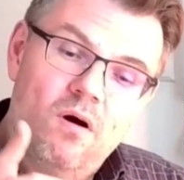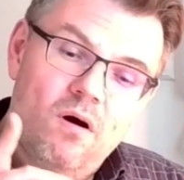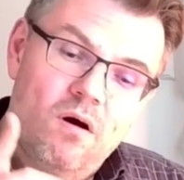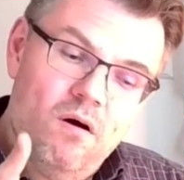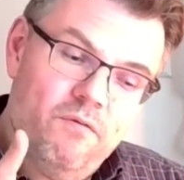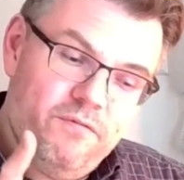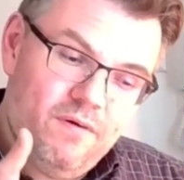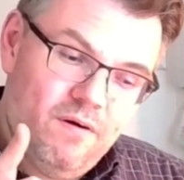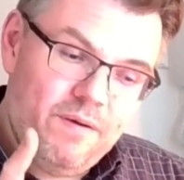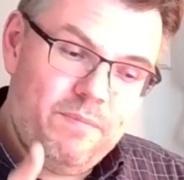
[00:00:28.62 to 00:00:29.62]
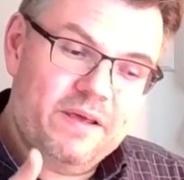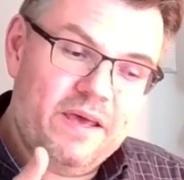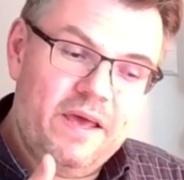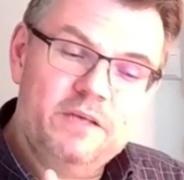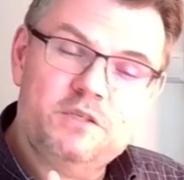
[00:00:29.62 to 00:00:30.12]
of, of
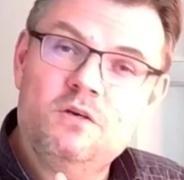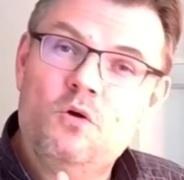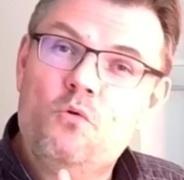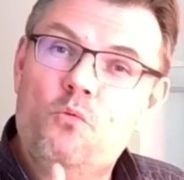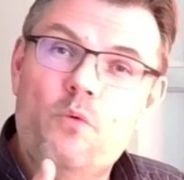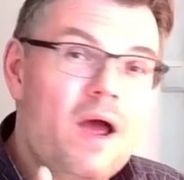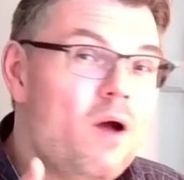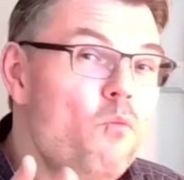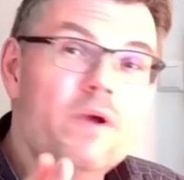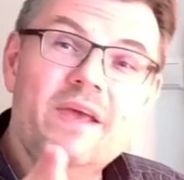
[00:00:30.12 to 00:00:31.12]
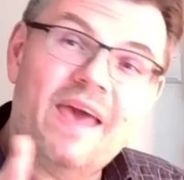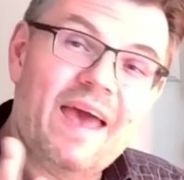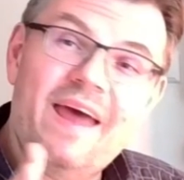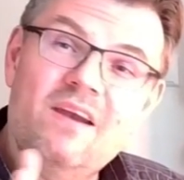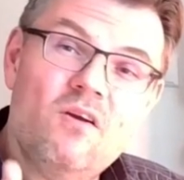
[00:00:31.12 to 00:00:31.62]
application where we
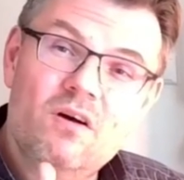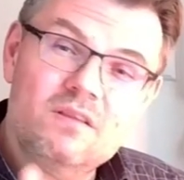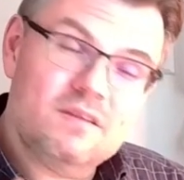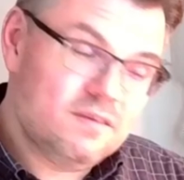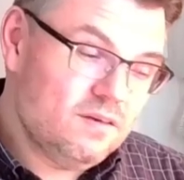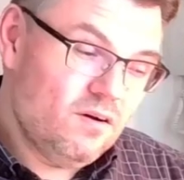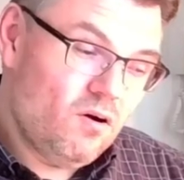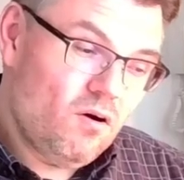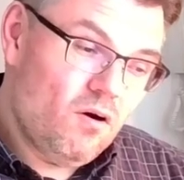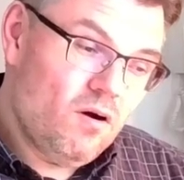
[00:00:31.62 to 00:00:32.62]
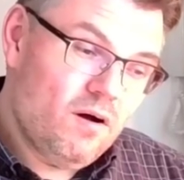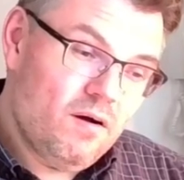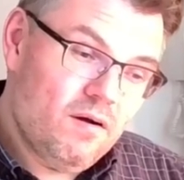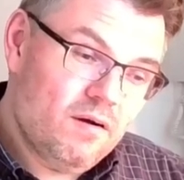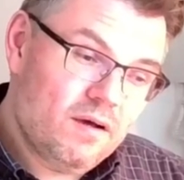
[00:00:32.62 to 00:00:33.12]
cannot
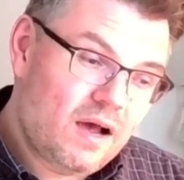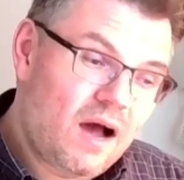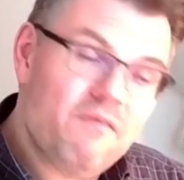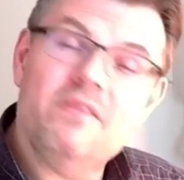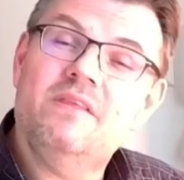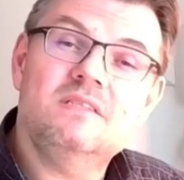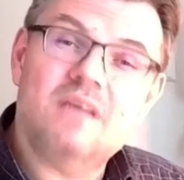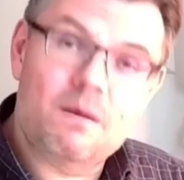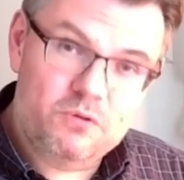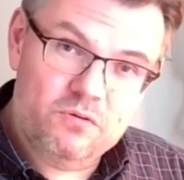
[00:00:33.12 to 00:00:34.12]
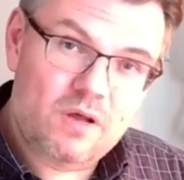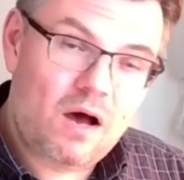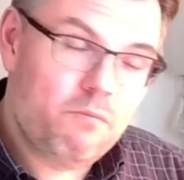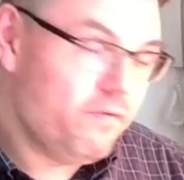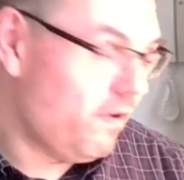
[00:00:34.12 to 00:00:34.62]
cover this up to now
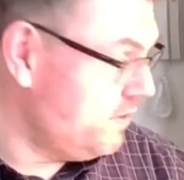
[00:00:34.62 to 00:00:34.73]
with our